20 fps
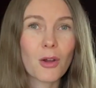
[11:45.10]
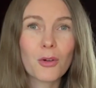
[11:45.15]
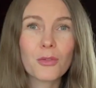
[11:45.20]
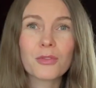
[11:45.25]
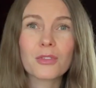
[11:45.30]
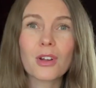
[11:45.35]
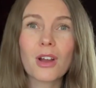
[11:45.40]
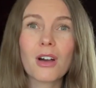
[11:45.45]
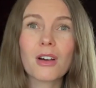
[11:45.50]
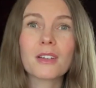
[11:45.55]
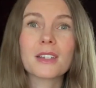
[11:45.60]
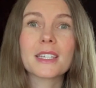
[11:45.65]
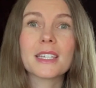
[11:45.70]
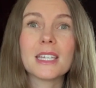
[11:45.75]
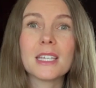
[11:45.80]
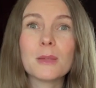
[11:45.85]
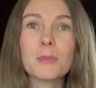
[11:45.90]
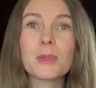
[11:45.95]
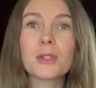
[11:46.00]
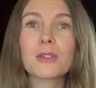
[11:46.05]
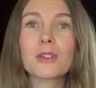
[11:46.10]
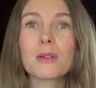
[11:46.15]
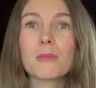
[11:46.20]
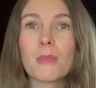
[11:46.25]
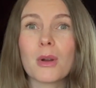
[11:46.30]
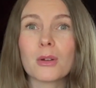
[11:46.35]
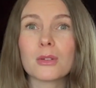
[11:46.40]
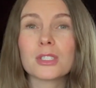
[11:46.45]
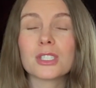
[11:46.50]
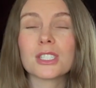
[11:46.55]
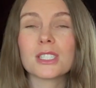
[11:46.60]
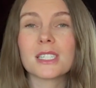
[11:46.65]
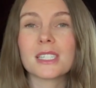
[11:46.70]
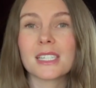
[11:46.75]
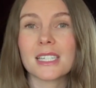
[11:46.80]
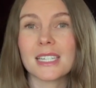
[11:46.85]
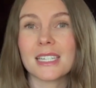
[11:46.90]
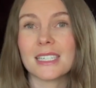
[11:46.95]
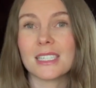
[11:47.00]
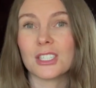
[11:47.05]
overall, keep your
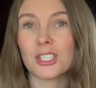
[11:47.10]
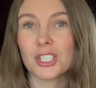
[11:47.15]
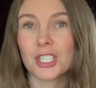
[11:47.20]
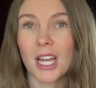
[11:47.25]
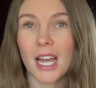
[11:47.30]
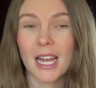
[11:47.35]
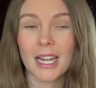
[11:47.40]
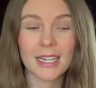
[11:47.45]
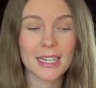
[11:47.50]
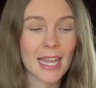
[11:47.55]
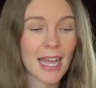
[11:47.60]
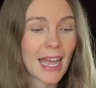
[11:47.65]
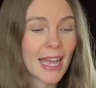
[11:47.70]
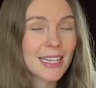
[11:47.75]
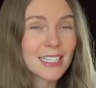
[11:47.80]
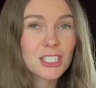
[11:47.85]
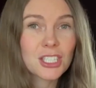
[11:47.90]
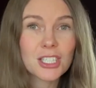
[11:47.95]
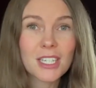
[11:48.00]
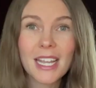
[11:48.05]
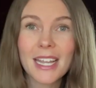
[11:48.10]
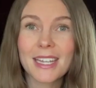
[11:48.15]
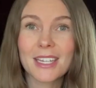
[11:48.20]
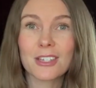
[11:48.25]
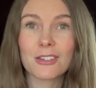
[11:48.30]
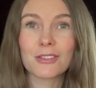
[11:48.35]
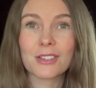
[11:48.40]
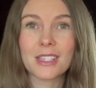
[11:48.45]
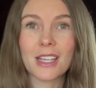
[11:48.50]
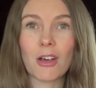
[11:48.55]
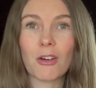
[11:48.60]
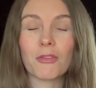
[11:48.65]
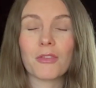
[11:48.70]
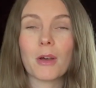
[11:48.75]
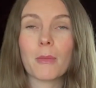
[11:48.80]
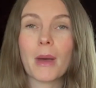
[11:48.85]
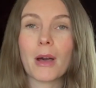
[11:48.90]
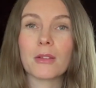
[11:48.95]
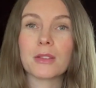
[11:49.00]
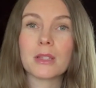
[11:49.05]
emotions in check. Educate yourself
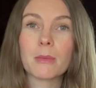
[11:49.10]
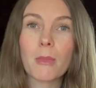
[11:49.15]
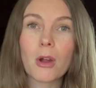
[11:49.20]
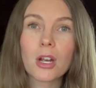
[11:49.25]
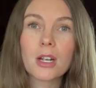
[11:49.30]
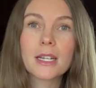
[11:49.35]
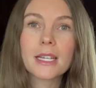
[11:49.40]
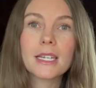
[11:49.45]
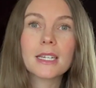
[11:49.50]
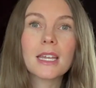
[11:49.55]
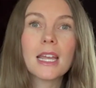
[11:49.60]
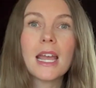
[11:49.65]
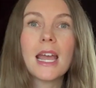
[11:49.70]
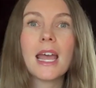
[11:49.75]
about the market